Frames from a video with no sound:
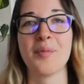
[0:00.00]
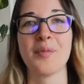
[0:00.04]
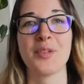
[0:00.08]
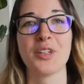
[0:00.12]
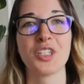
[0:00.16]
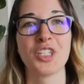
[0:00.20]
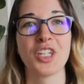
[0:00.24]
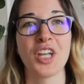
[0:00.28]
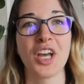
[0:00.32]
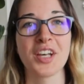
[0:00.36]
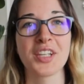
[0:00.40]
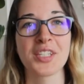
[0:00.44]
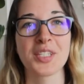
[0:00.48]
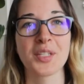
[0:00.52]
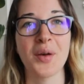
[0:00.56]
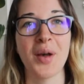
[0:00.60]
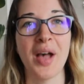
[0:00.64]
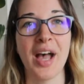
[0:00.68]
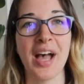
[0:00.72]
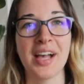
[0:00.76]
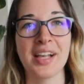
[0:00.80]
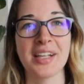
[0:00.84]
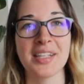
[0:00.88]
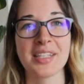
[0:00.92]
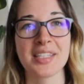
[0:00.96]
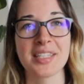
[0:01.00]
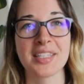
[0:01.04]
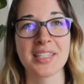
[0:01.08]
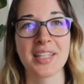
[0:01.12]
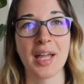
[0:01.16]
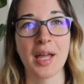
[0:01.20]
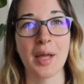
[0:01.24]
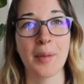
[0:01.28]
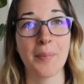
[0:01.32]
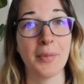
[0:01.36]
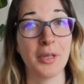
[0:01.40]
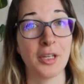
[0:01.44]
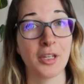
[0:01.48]
She also has
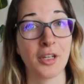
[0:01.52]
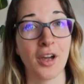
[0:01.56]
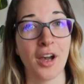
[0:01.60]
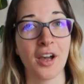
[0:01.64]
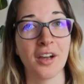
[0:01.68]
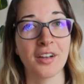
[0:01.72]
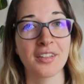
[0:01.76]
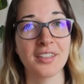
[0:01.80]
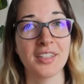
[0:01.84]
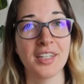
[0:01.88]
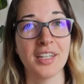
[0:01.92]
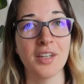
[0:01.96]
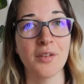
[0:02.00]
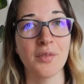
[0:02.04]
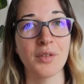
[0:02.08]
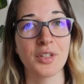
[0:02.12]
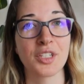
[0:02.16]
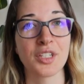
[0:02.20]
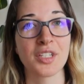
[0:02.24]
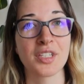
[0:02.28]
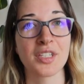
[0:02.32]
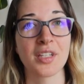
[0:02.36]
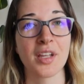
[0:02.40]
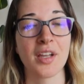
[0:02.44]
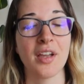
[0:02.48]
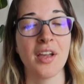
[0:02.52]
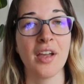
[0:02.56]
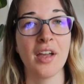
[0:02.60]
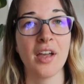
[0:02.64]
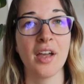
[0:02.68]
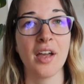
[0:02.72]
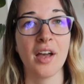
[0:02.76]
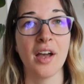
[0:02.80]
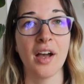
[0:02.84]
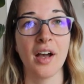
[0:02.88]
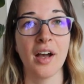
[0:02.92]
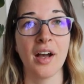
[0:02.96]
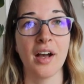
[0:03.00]
the peacock tee, which is
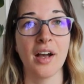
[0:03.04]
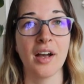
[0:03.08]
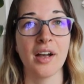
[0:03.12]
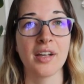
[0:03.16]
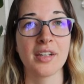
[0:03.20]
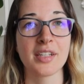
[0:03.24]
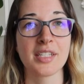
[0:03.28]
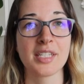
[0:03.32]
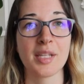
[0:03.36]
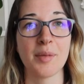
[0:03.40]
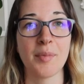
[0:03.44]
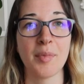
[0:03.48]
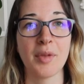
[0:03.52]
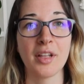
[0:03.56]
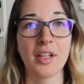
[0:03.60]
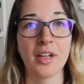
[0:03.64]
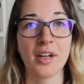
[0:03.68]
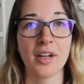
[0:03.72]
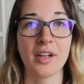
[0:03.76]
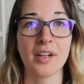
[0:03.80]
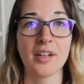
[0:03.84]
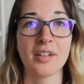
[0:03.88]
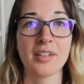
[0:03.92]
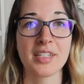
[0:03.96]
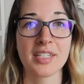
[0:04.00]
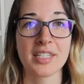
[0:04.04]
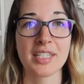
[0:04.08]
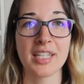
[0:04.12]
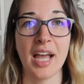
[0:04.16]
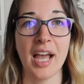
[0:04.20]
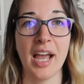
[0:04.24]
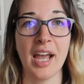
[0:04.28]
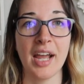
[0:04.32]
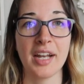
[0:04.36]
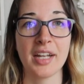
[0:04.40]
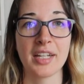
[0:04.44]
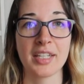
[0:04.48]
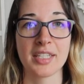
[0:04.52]
a similar
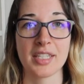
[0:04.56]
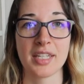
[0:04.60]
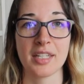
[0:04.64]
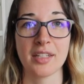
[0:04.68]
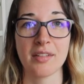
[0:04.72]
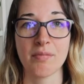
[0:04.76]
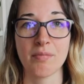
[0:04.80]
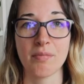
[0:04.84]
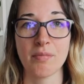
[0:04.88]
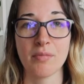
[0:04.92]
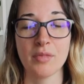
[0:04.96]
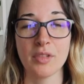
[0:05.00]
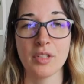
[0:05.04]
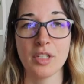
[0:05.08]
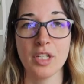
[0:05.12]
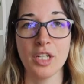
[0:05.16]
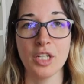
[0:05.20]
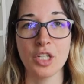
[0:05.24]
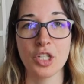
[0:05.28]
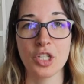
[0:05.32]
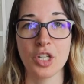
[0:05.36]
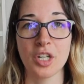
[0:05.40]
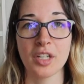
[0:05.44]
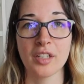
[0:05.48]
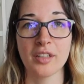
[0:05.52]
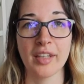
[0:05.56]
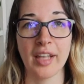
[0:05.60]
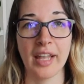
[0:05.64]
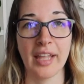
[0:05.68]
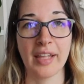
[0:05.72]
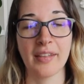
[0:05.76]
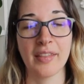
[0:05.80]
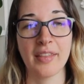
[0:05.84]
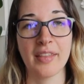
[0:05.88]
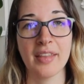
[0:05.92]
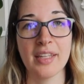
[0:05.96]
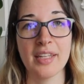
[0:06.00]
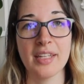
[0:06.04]
design. It's a t-shirt
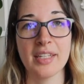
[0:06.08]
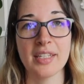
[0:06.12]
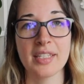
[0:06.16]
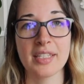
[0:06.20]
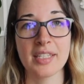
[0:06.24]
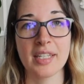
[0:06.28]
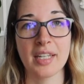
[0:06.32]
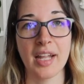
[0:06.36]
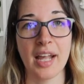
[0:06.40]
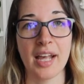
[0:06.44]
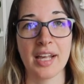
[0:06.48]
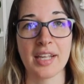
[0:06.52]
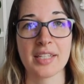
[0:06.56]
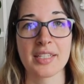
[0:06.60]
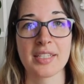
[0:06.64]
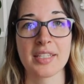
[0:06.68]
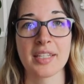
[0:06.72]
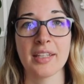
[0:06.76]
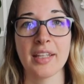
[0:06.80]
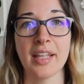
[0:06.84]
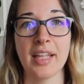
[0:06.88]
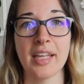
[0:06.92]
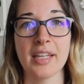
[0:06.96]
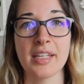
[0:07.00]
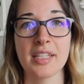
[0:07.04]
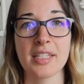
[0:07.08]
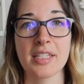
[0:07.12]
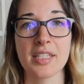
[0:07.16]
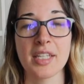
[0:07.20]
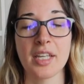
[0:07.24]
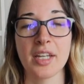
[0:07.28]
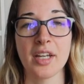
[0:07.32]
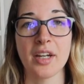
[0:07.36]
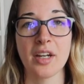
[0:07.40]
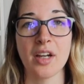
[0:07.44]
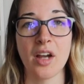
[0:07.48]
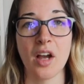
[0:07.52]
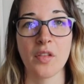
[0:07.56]
like this. It has the lace
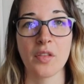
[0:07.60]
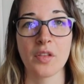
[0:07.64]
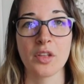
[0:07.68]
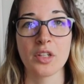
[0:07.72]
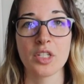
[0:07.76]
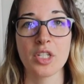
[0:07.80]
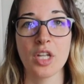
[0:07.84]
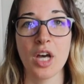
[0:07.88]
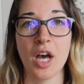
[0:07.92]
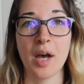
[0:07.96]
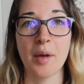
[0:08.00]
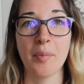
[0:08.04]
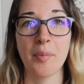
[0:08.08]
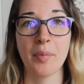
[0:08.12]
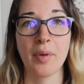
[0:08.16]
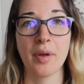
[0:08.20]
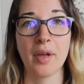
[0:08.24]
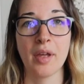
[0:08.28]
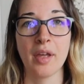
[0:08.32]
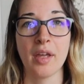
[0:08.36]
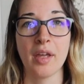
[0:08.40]
here on the top,